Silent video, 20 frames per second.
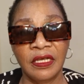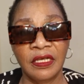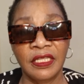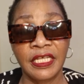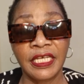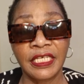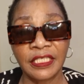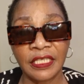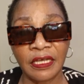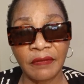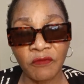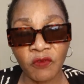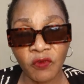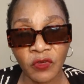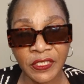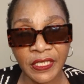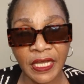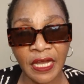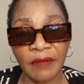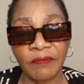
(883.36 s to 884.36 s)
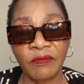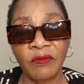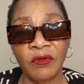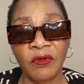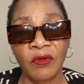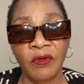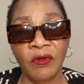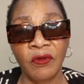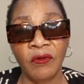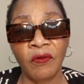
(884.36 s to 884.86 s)
There are some
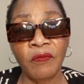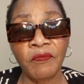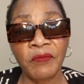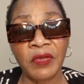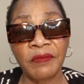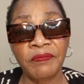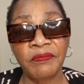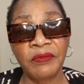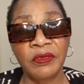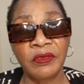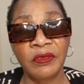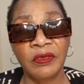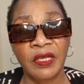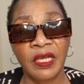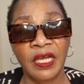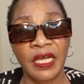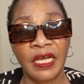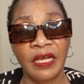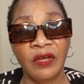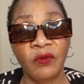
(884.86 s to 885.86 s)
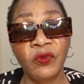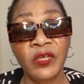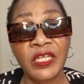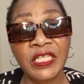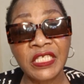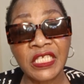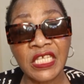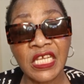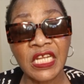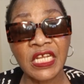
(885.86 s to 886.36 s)
who maybe will
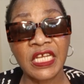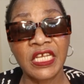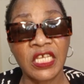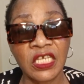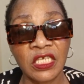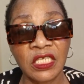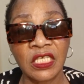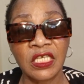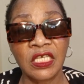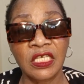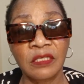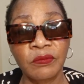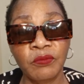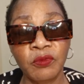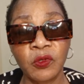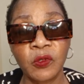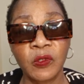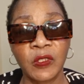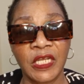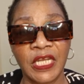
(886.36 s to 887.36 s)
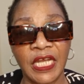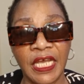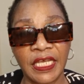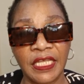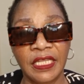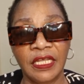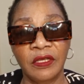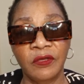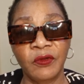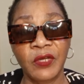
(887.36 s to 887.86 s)
still kiss his boot
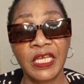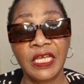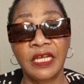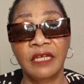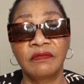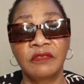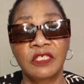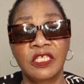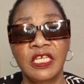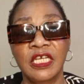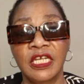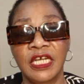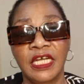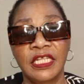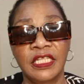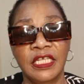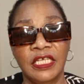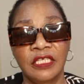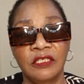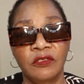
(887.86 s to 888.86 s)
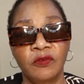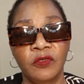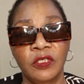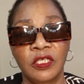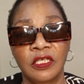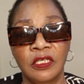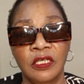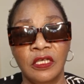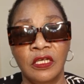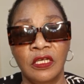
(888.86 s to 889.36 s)
like the way I'm seeing others
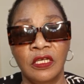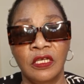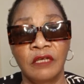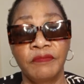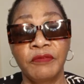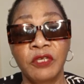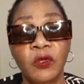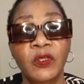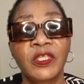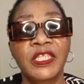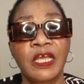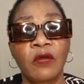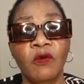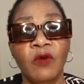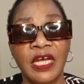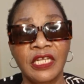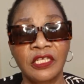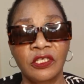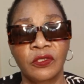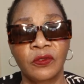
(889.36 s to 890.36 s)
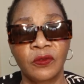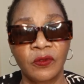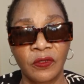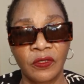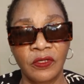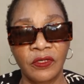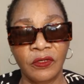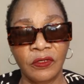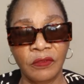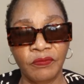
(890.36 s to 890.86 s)
doing, because they want to,
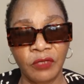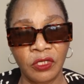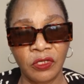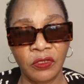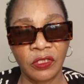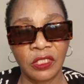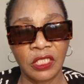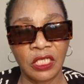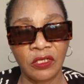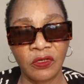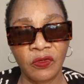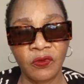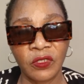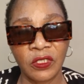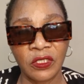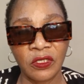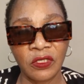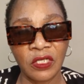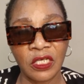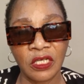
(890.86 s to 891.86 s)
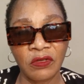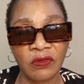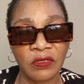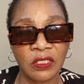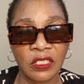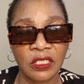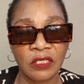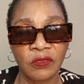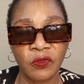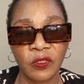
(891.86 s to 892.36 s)
not because they don't
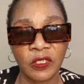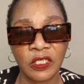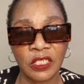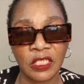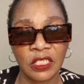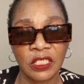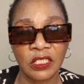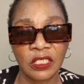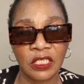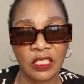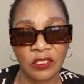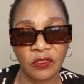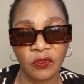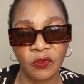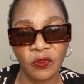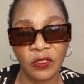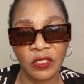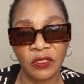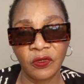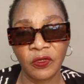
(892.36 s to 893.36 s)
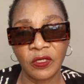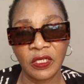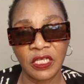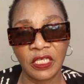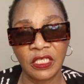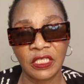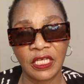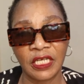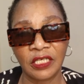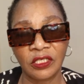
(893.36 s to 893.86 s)
see what he's doing or
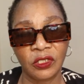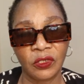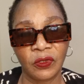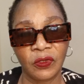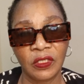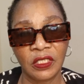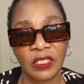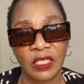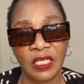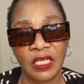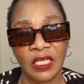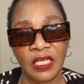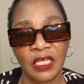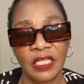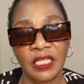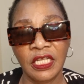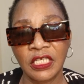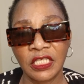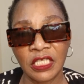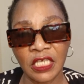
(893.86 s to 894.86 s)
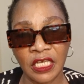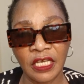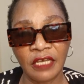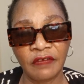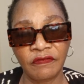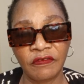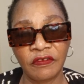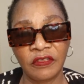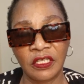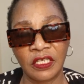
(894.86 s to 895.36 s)
his actions. They see
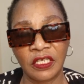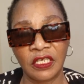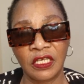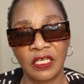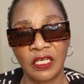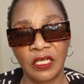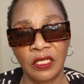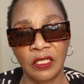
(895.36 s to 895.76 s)
everything.